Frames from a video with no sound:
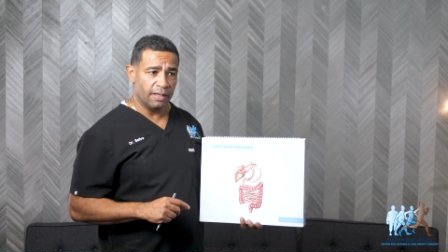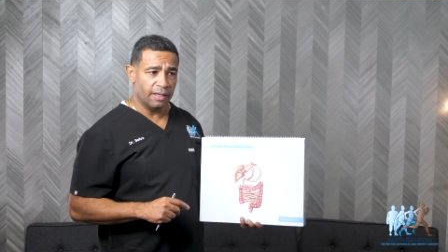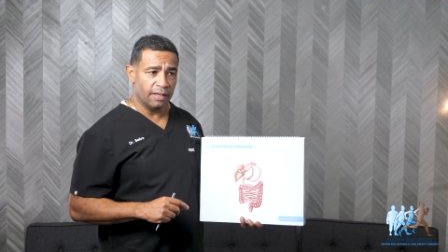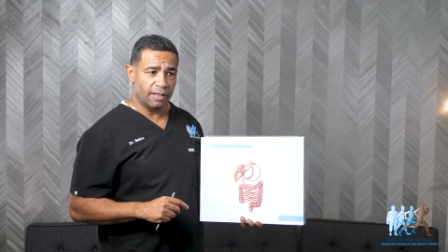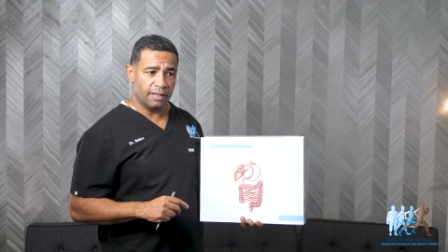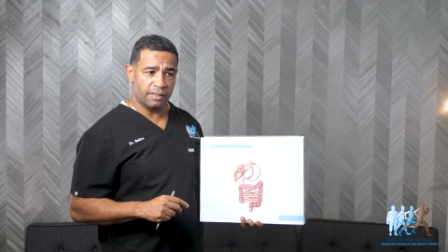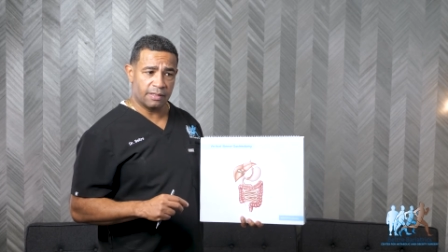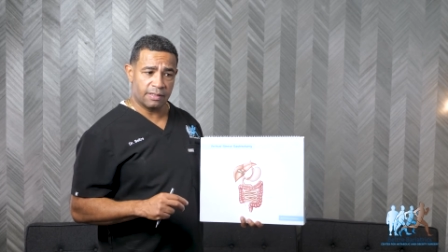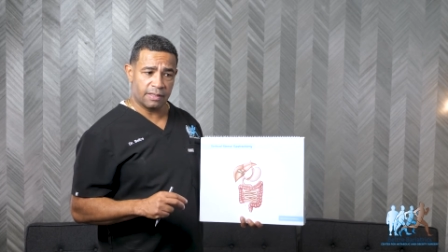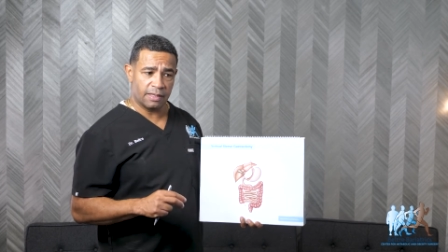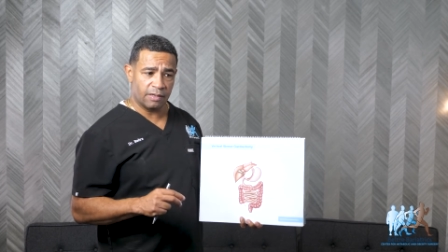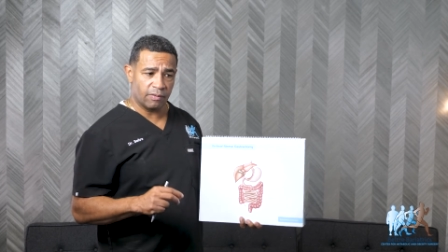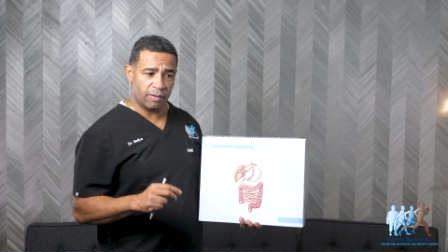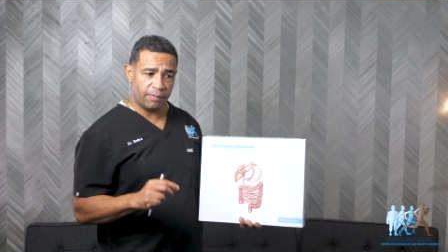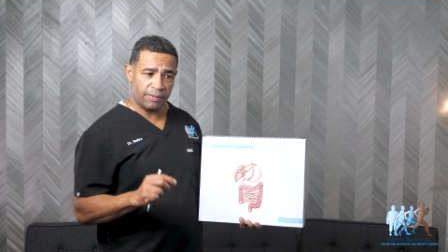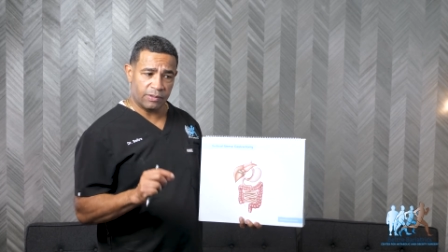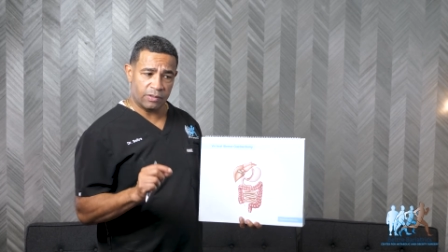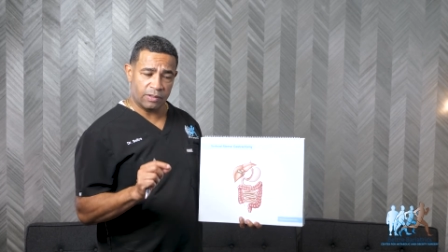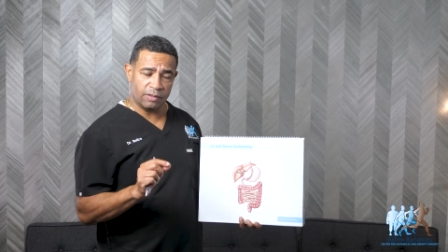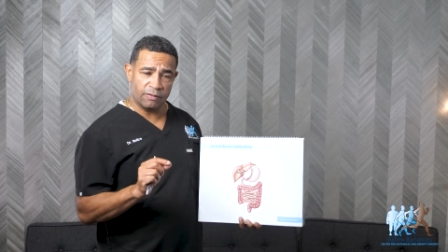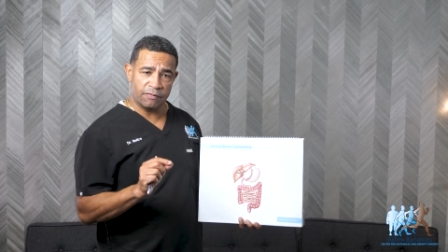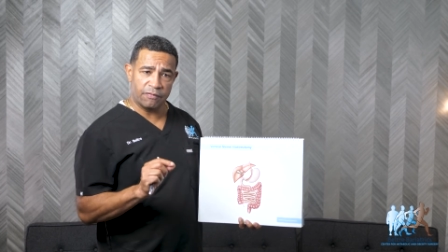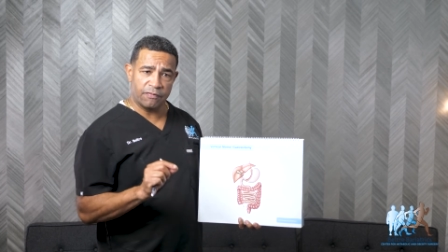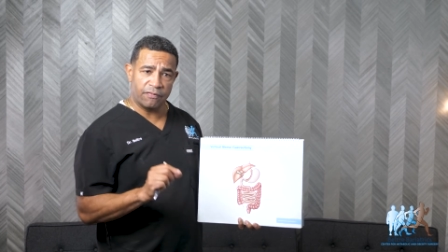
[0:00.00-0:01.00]
it's anywhere
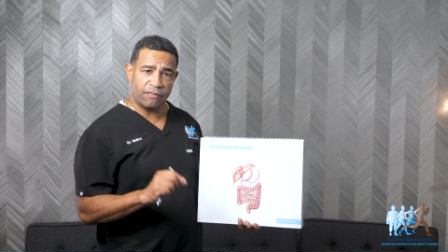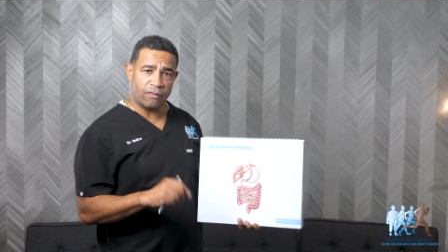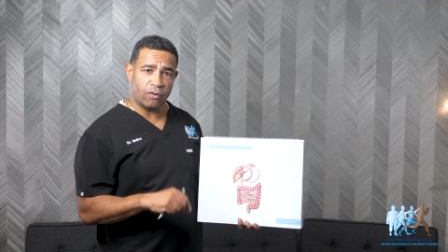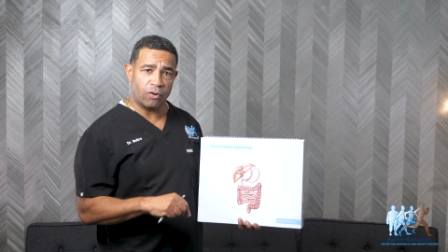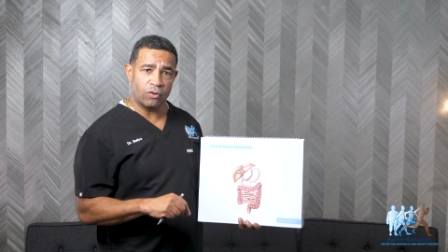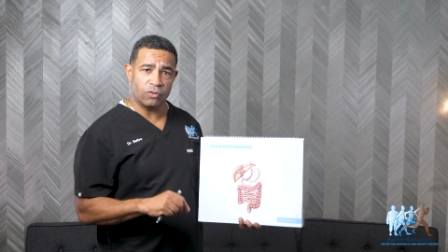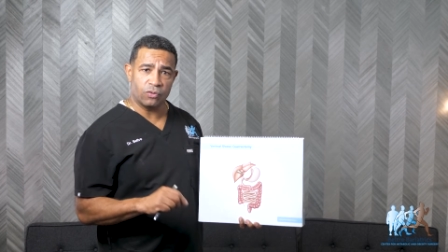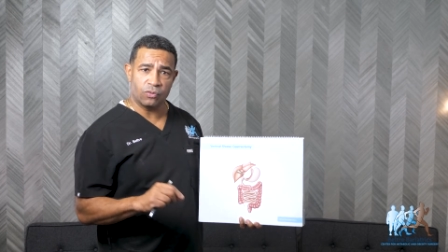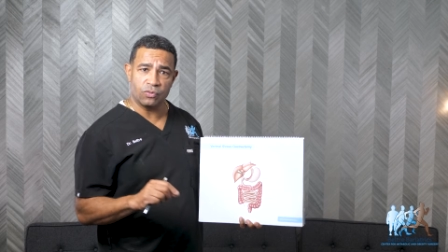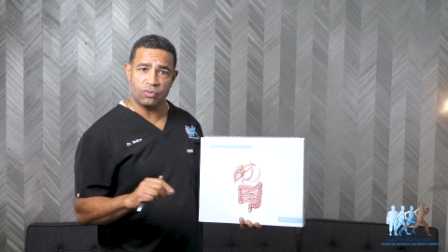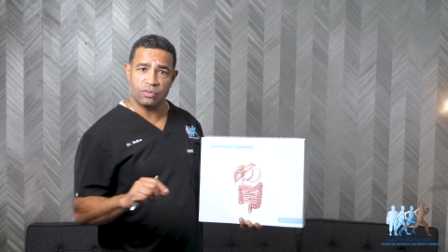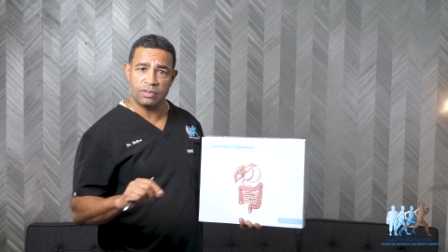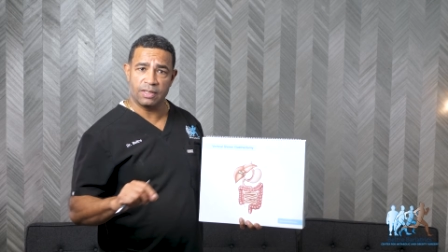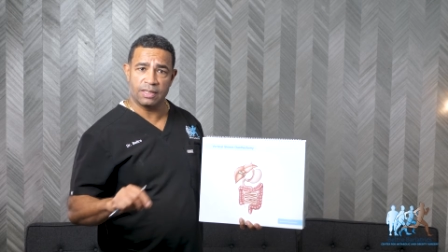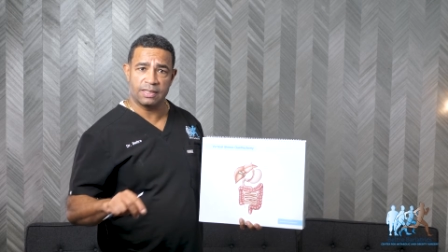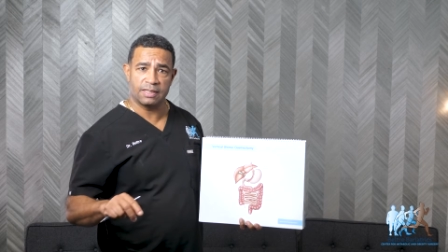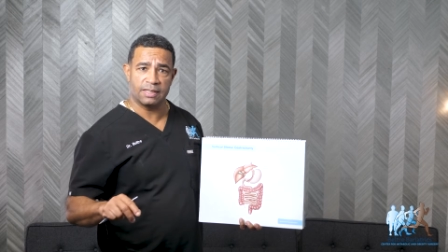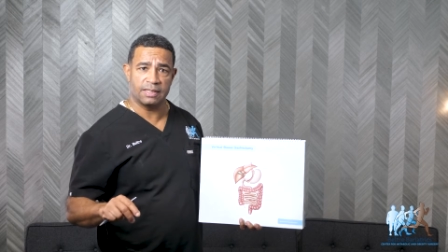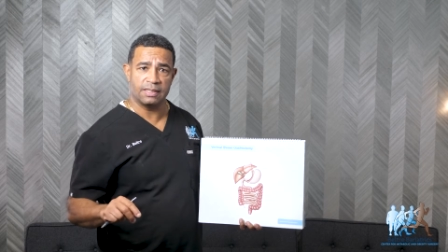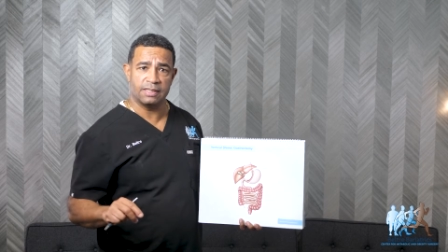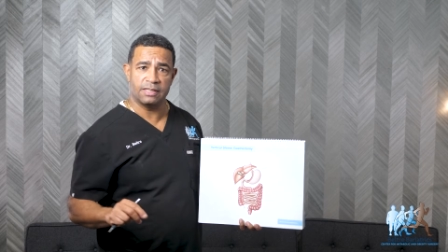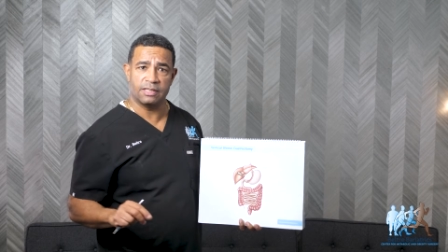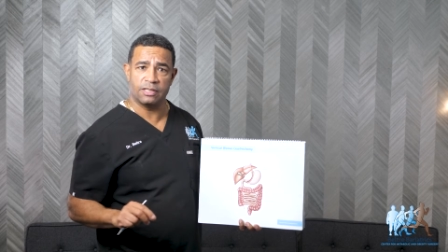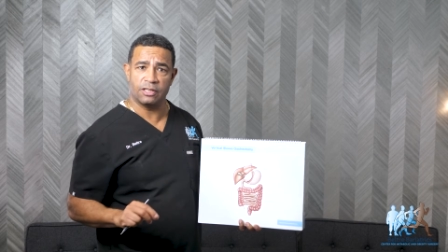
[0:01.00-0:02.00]
between four to six
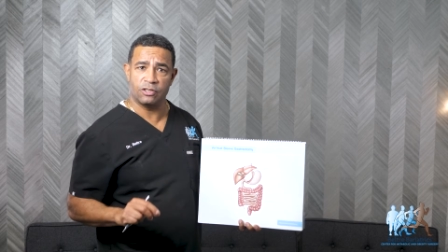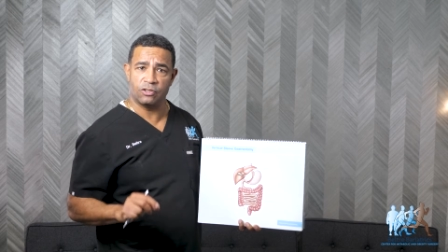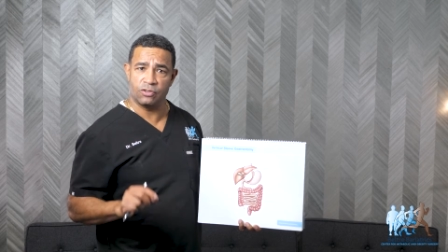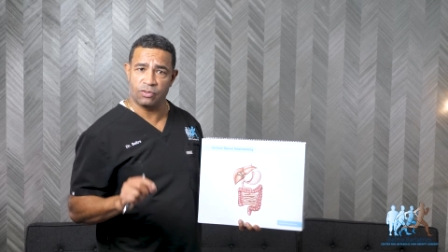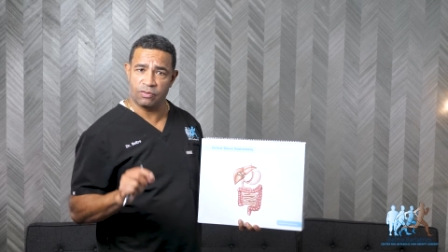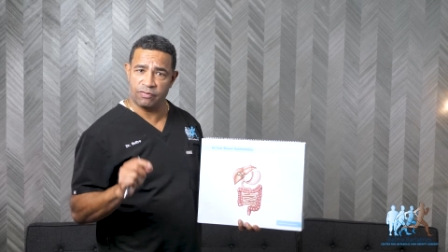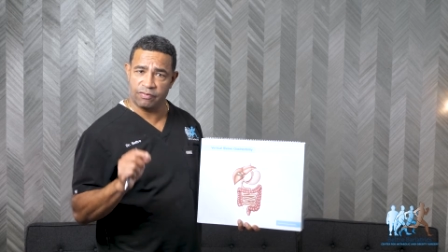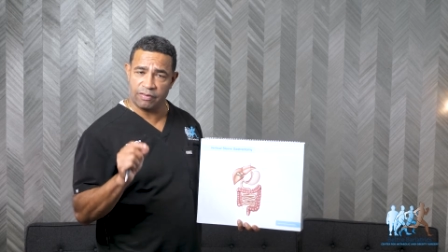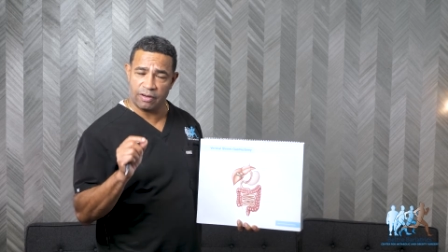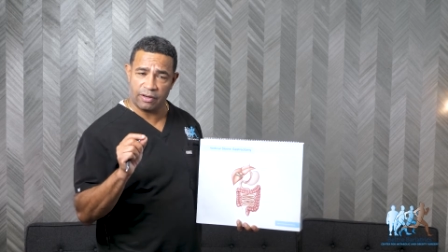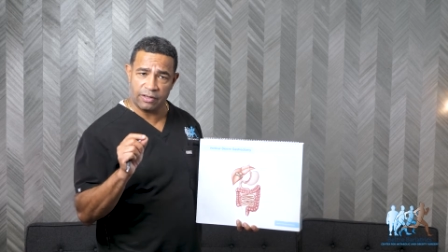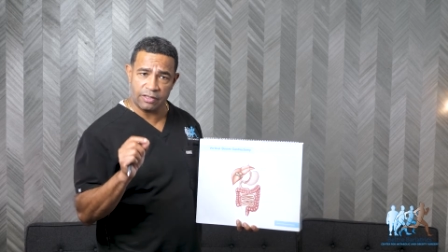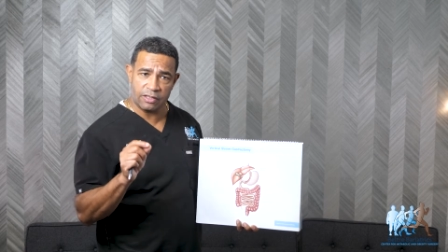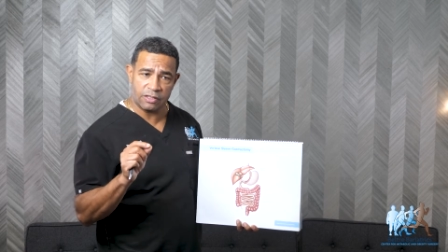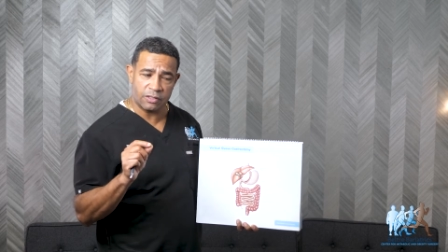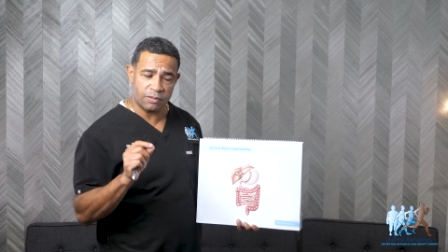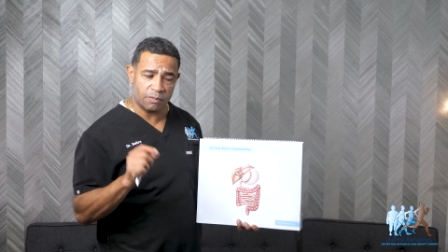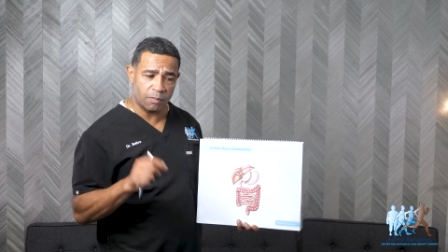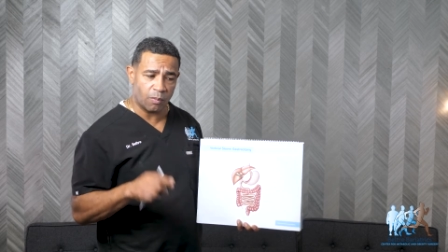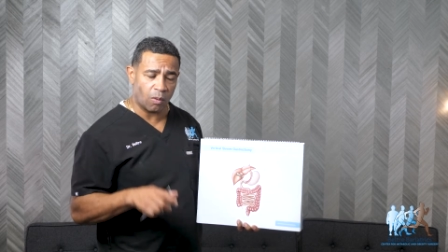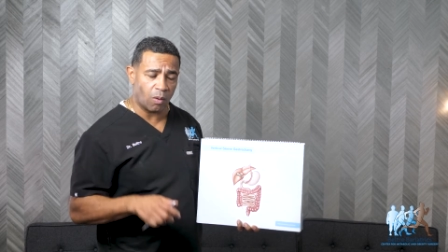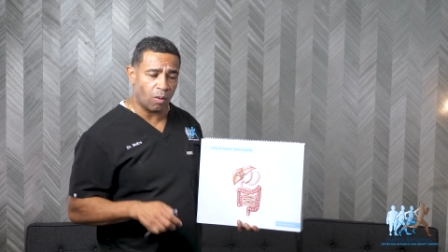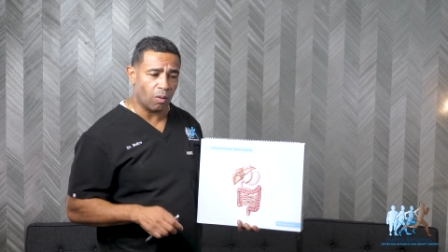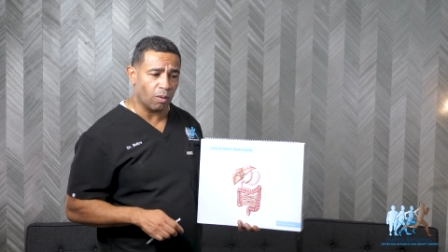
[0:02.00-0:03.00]
incision, very
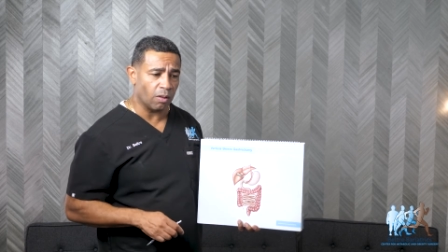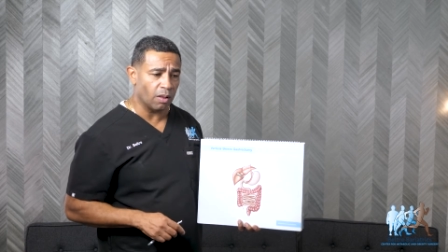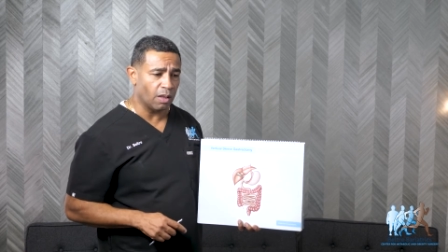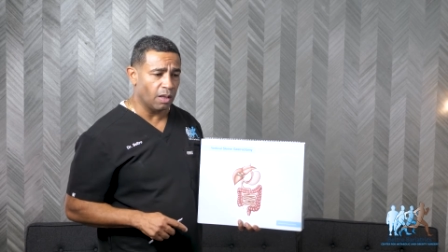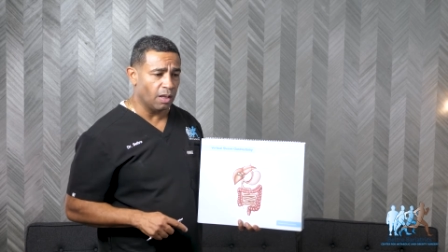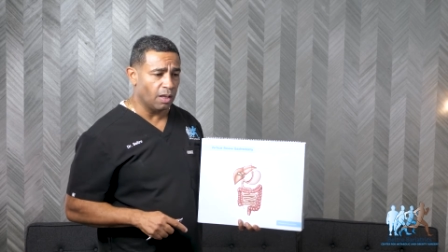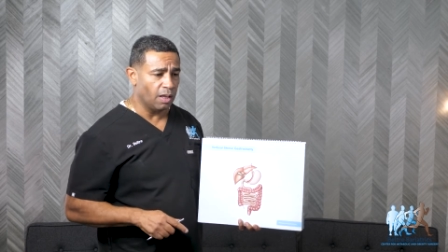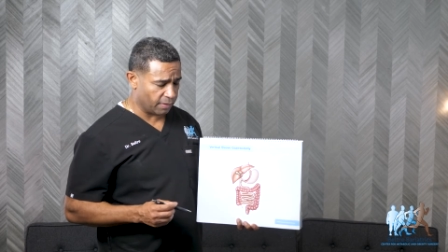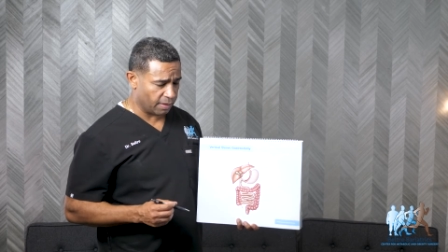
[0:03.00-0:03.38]
small.